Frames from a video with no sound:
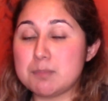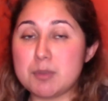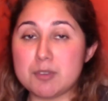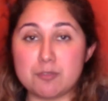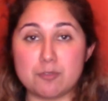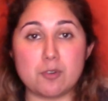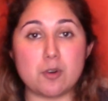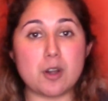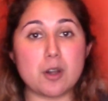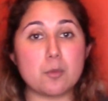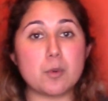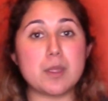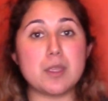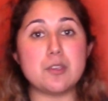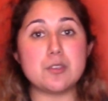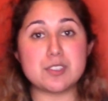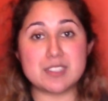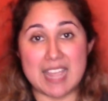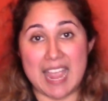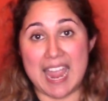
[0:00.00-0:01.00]
and before we
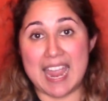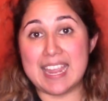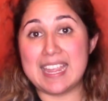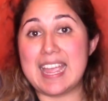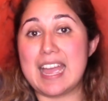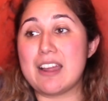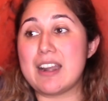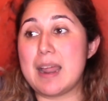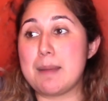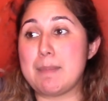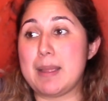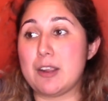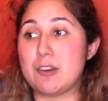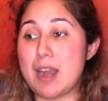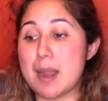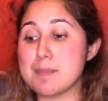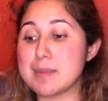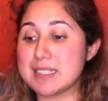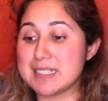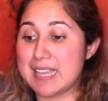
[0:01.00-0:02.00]
used to hang out at my
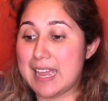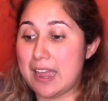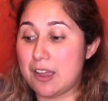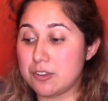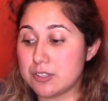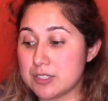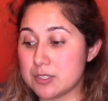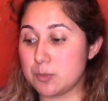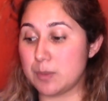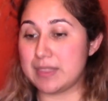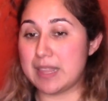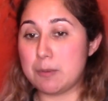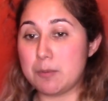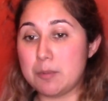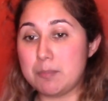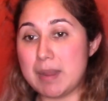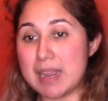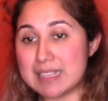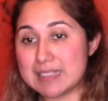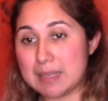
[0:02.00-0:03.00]
grandma's house when they
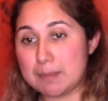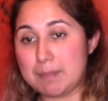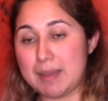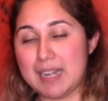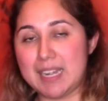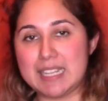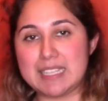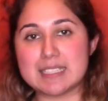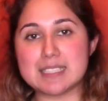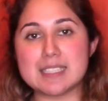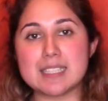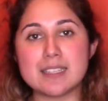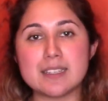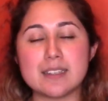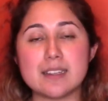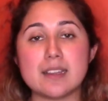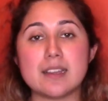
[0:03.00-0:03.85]
would make tamales,